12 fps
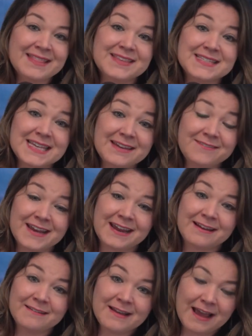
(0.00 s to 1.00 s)
This
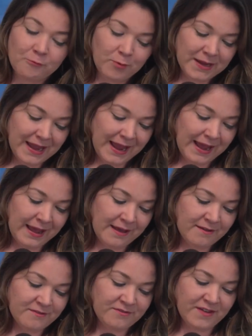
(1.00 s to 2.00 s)
evening, we
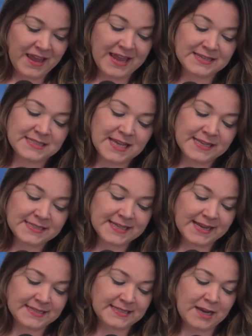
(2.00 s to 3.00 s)
have a
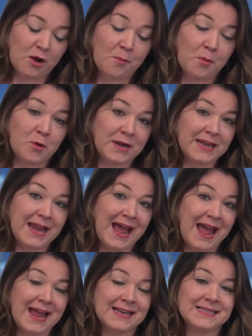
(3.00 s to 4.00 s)
sunset ceremony
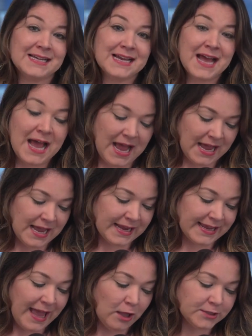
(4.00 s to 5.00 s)
and a
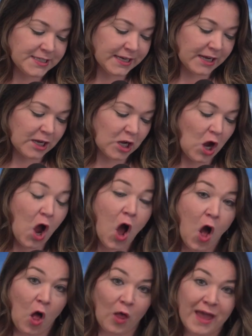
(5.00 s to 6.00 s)
Celtic
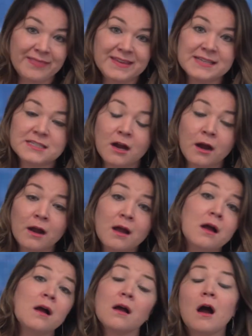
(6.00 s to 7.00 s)
call, and these are
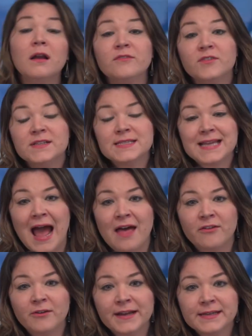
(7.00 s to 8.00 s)
conference
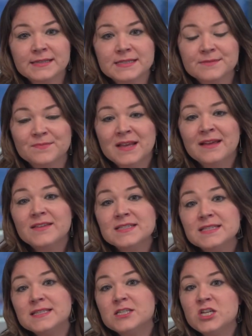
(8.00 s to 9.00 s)
gatherings. This
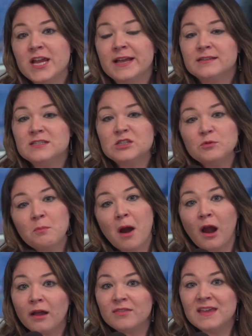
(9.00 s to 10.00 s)
is a chance to
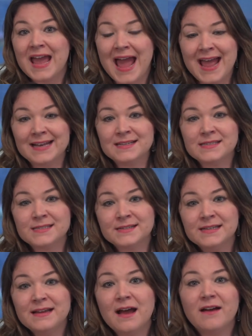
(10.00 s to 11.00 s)
mark the end
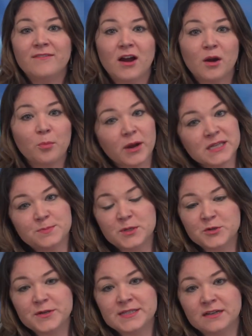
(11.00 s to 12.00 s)
of our
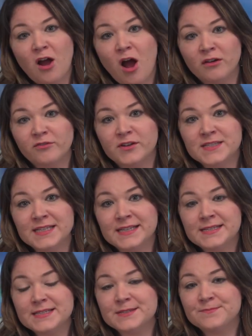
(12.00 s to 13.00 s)
presbyteries and
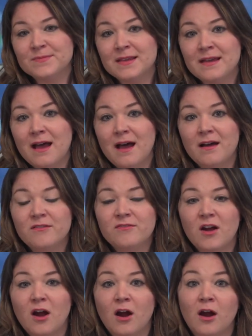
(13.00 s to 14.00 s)
conferences, of
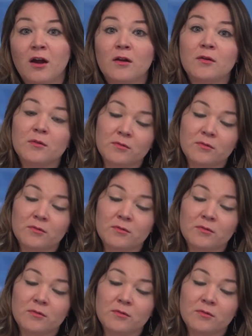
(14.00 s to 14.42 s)
our